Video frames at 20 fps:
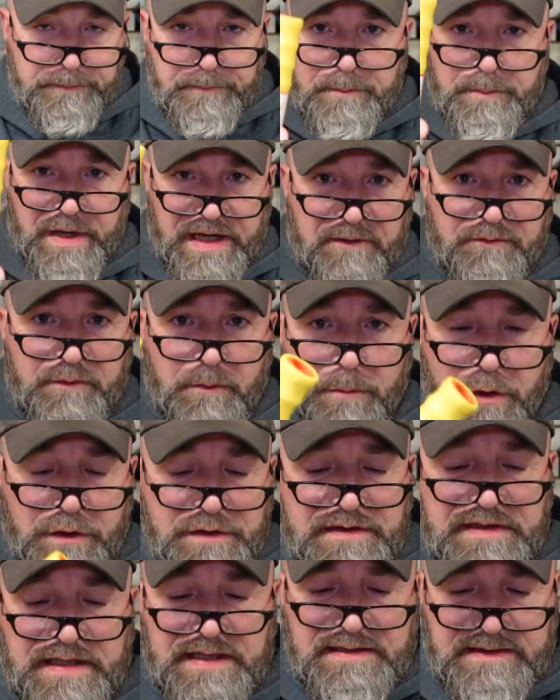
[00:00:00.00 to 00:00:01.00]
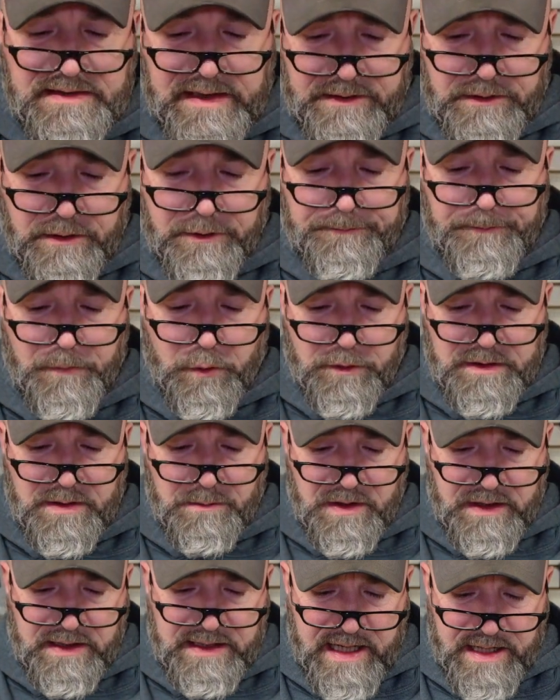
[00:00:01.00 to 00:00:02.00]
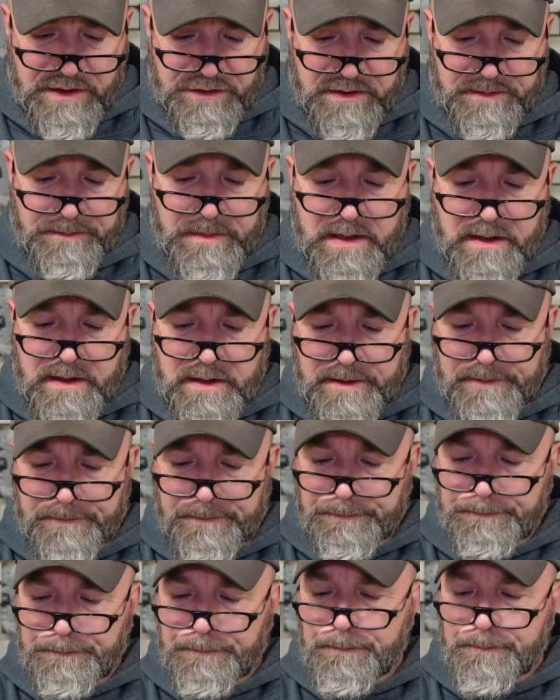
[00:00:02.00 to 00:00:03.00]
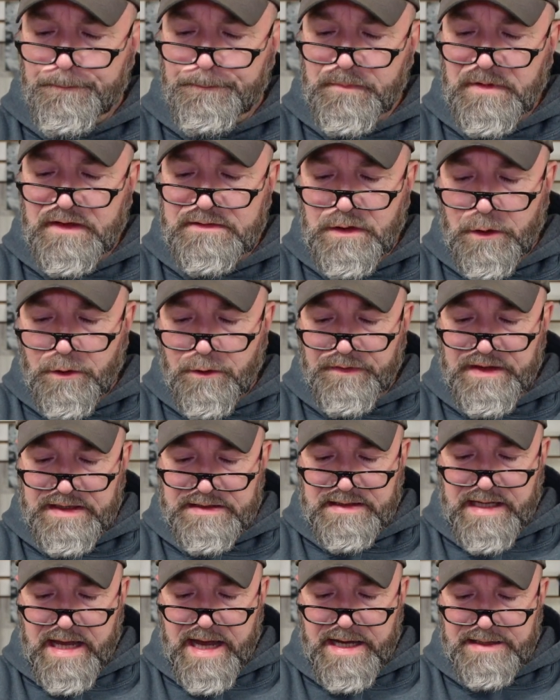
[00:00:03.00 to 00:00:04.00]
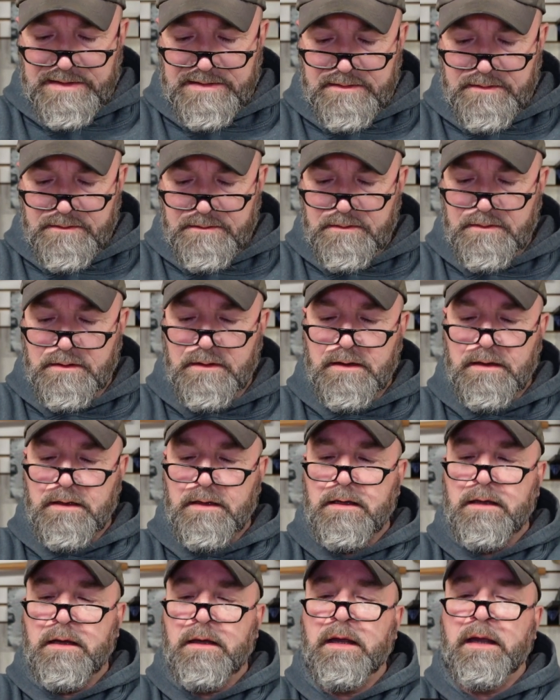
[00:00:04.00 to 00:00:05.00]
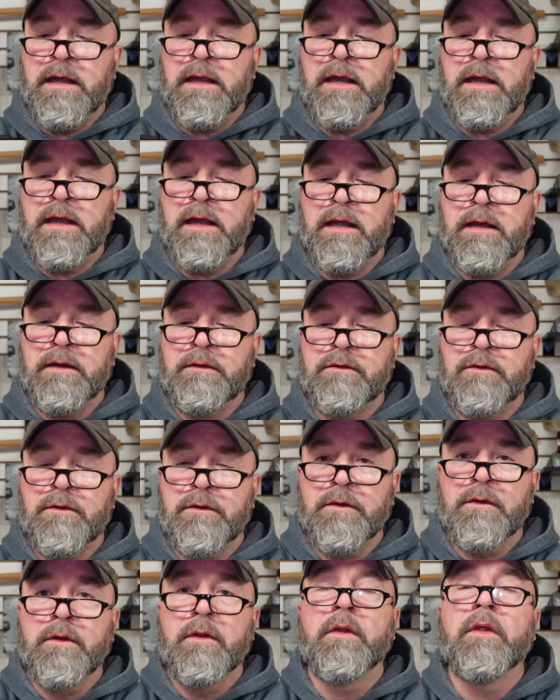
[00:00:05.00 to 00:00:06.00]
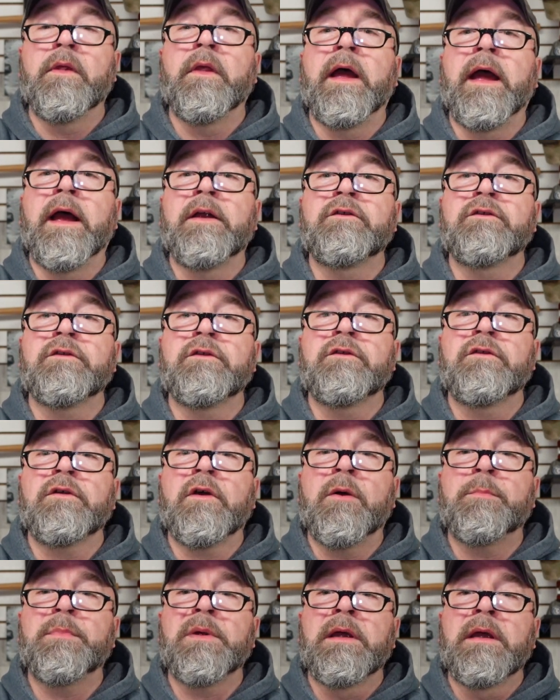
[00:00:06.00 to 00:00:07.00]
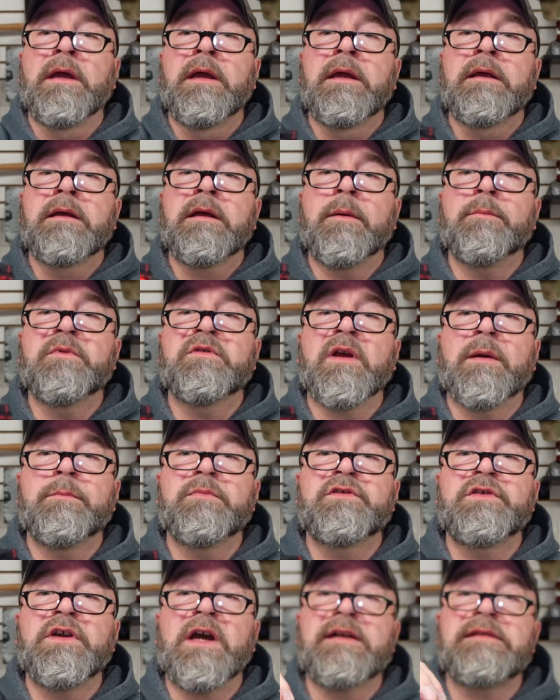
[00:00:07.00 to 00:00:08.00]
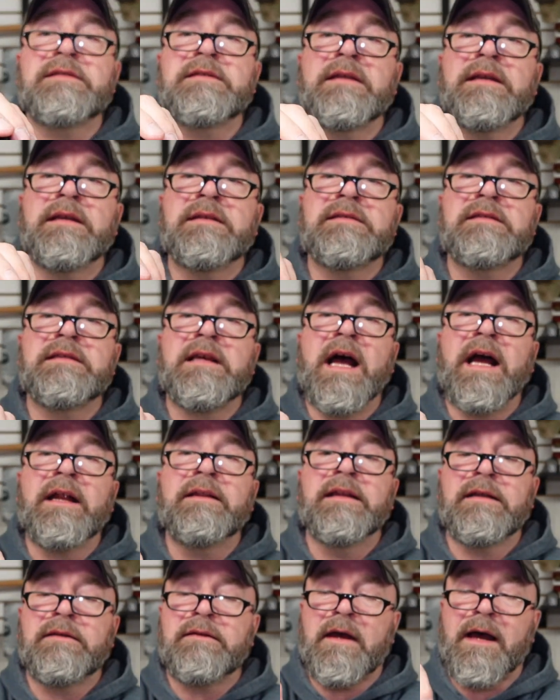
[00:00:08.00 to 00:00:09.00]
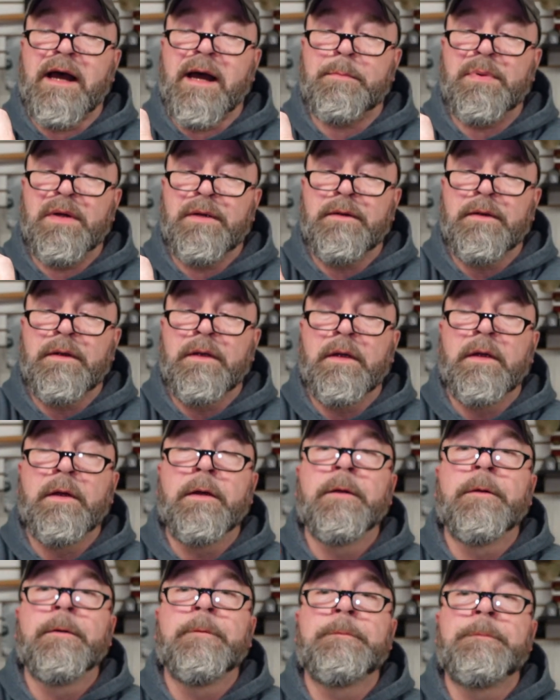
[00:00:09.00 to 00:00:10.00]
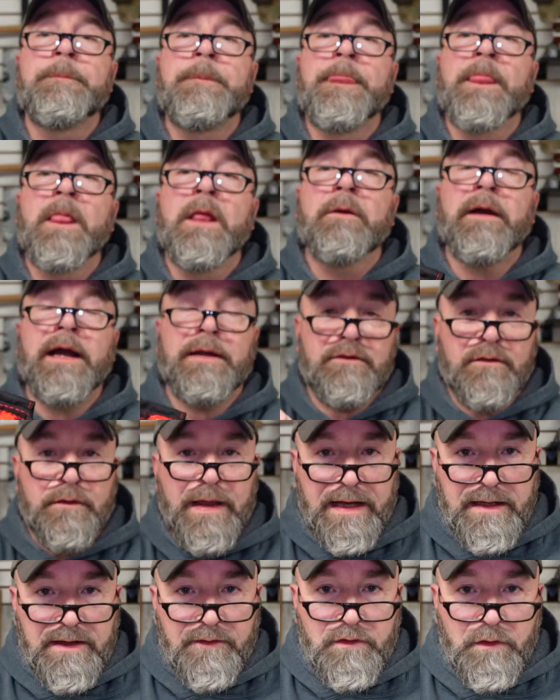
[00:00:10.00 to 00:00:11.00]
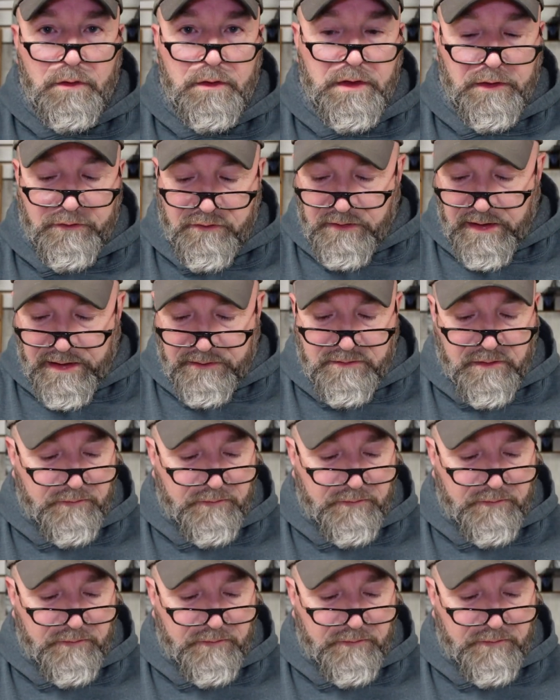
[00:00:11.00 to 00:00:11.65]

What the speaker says: But if emergency signal or communication. So these guys, and that should show up, comes up just inside the top. Right, so that gives you a good sense